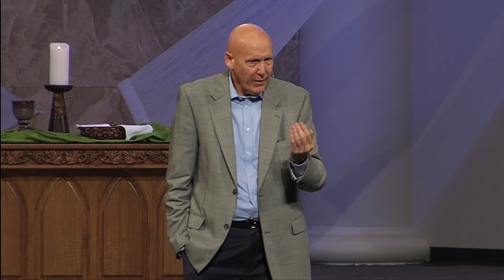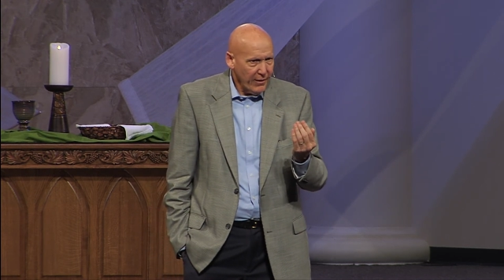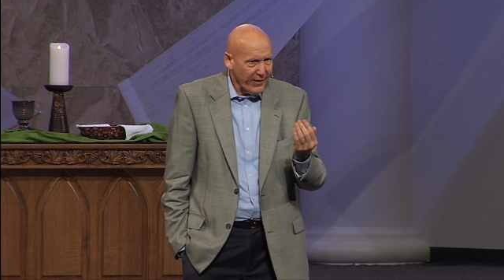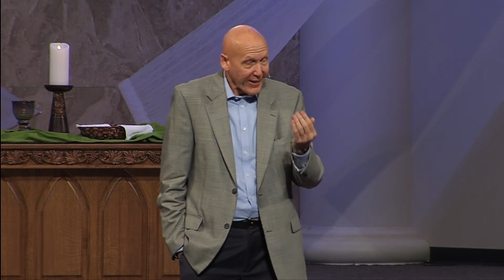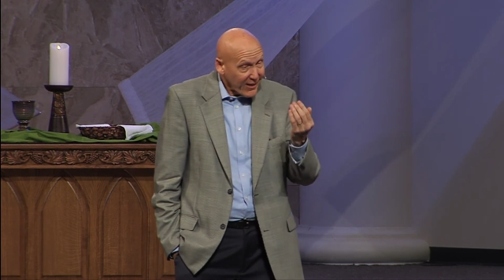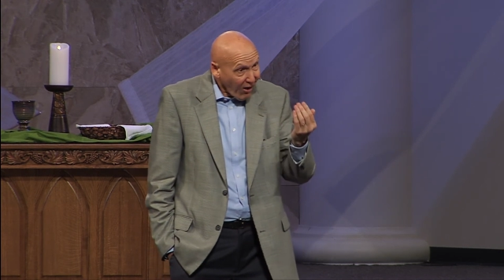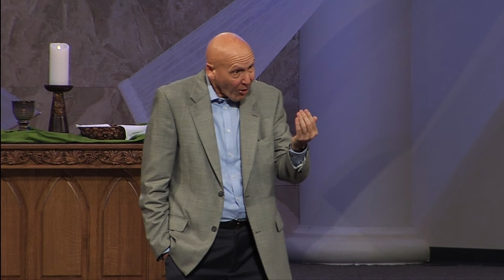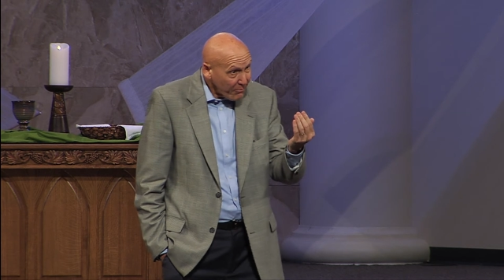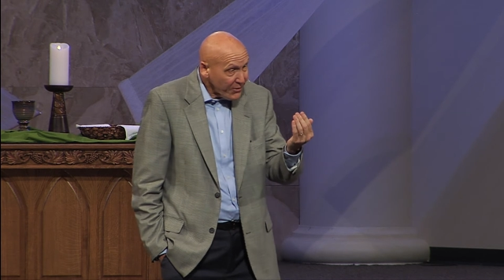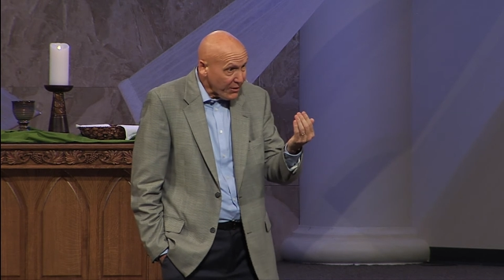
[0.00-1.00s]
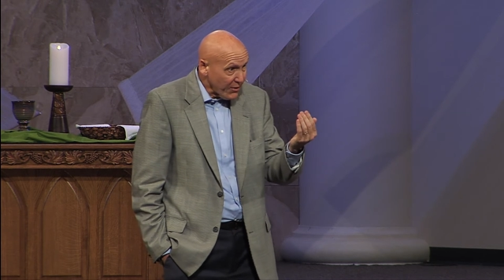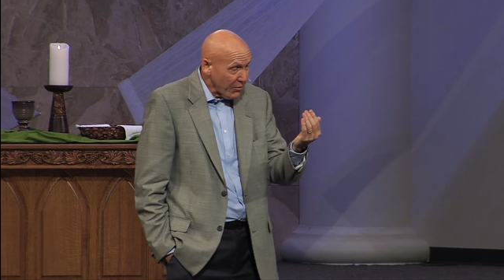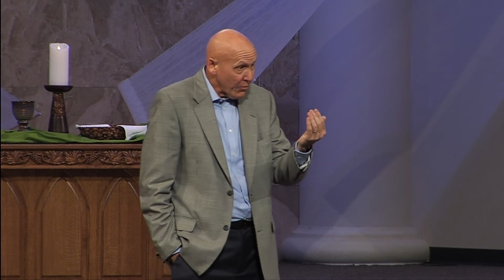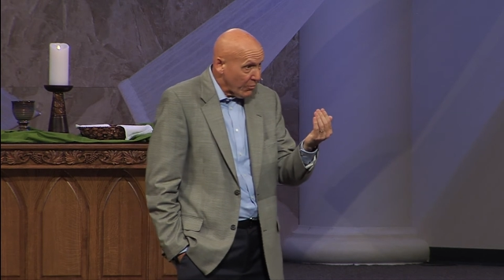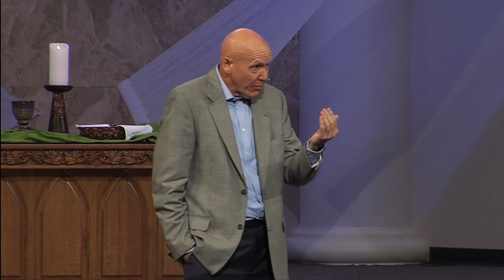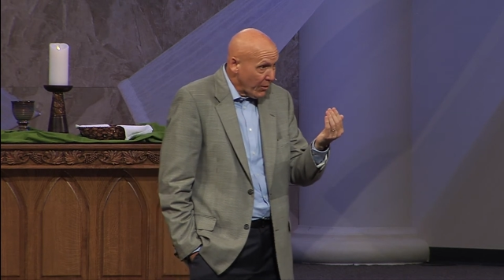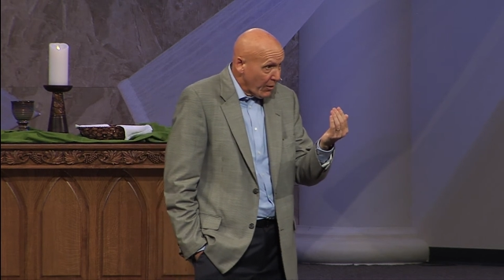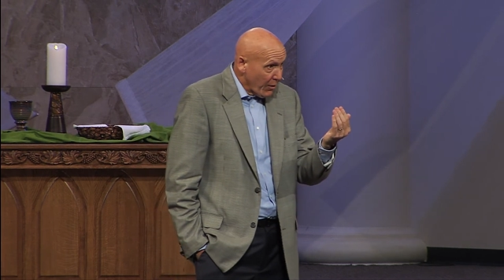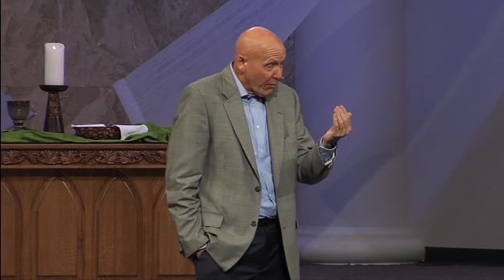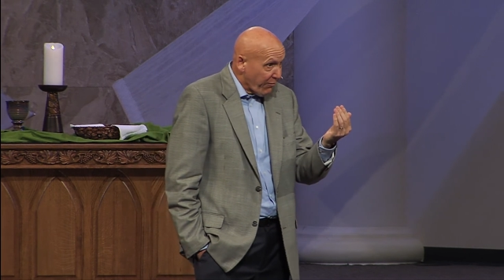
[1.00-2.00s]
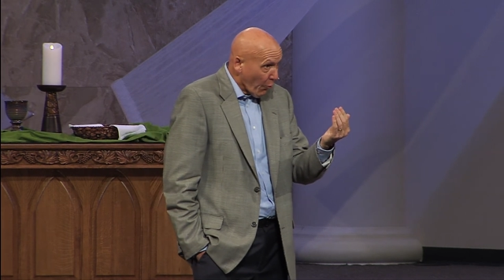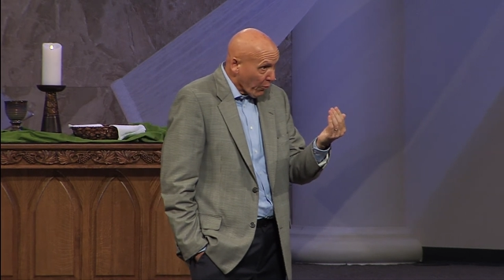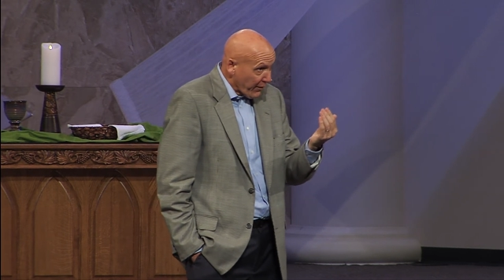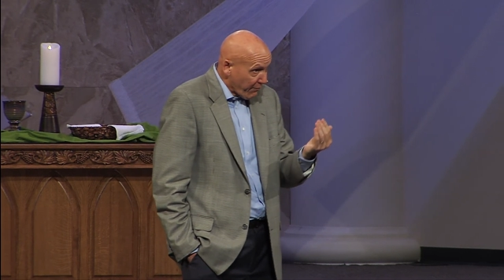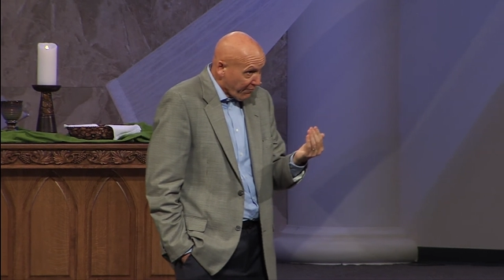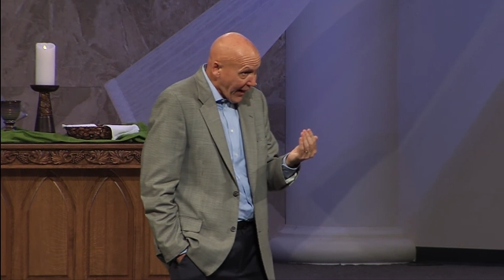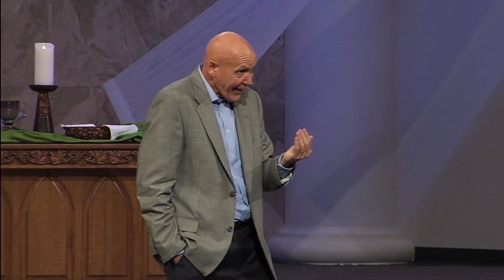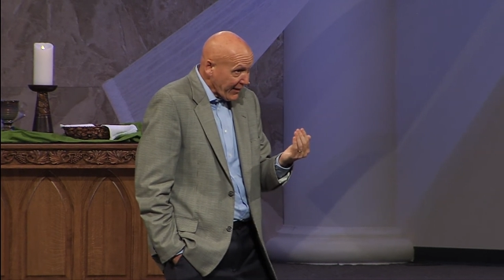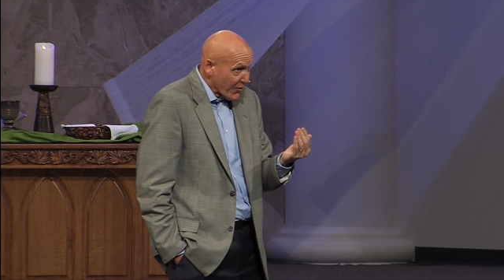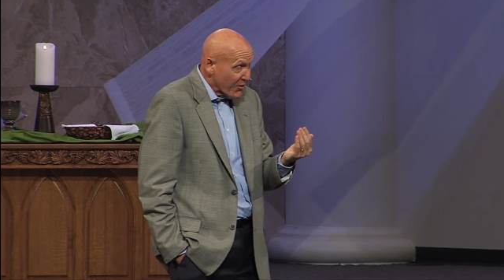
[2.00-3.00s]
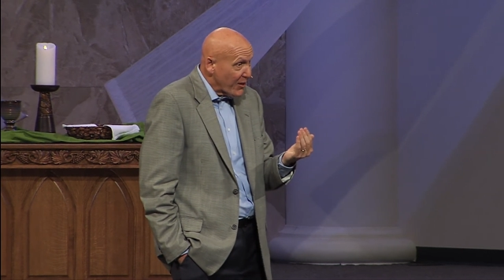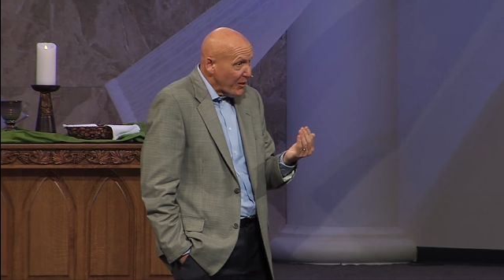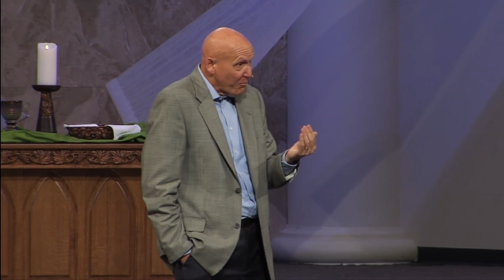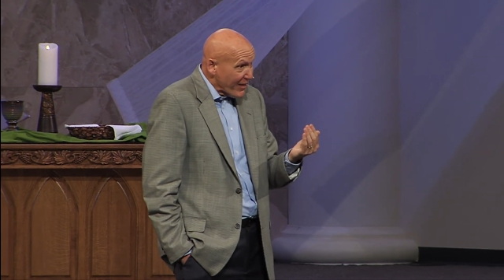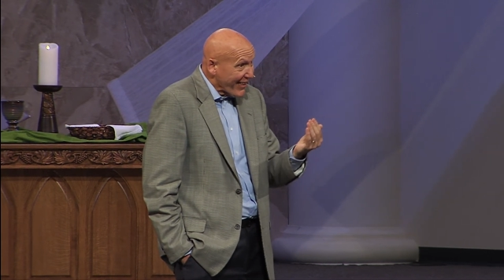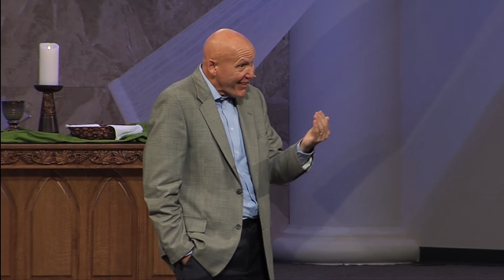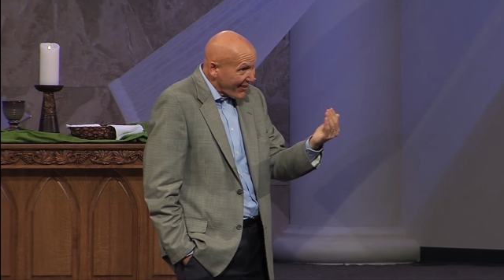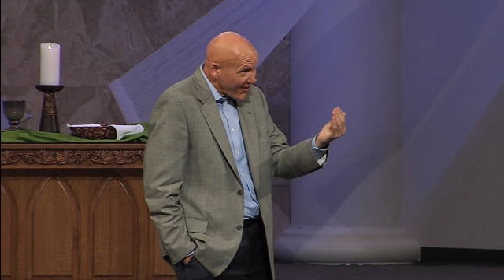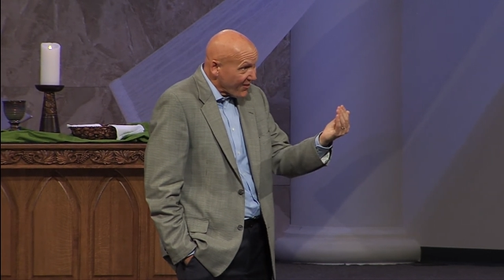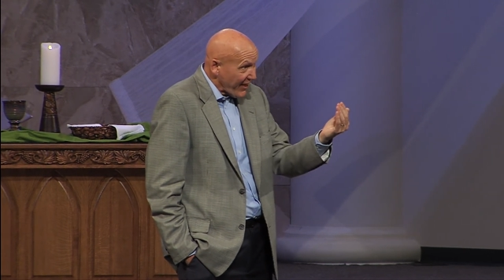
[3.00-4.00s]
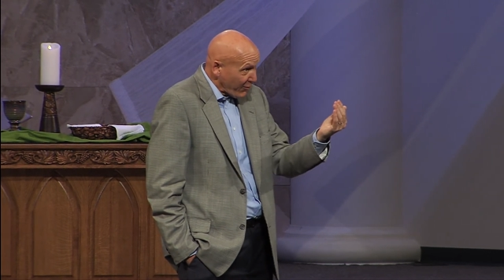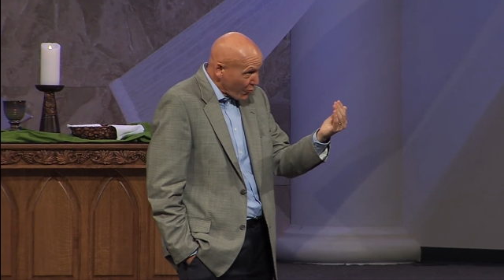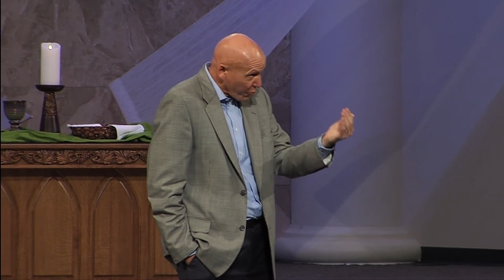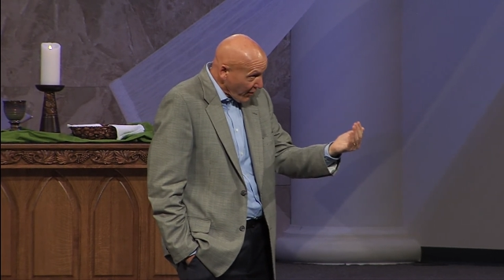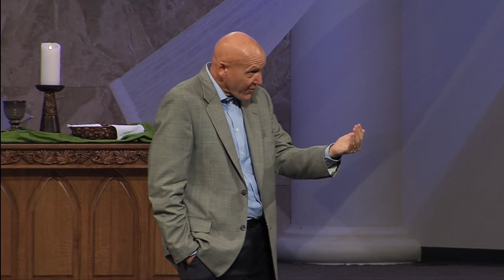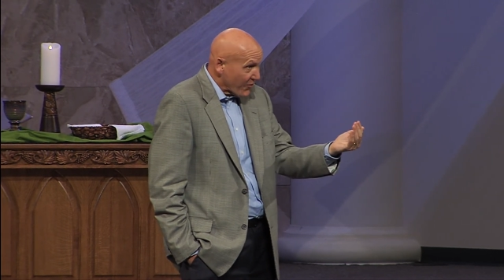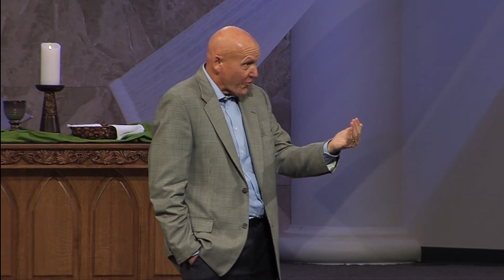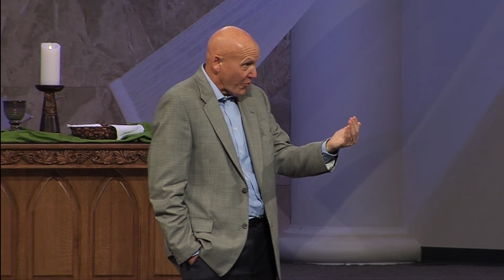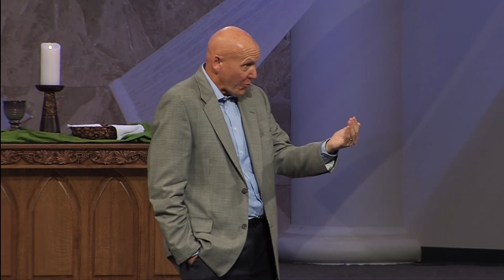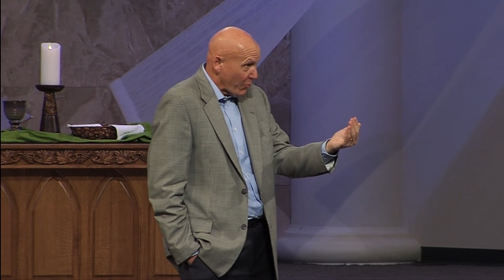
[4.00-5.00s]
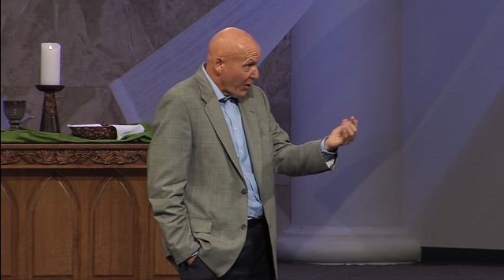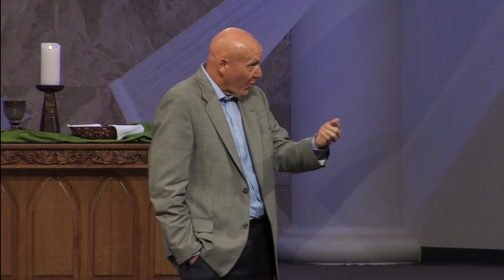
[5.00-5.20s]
They come to you for advice because they trust you,